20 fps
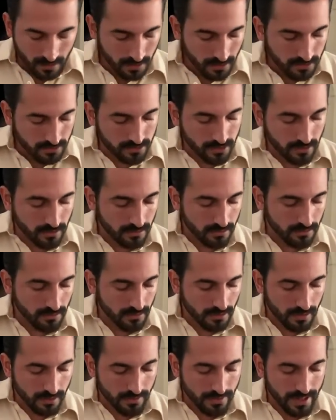So
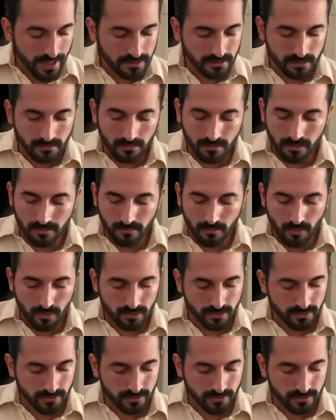that's a more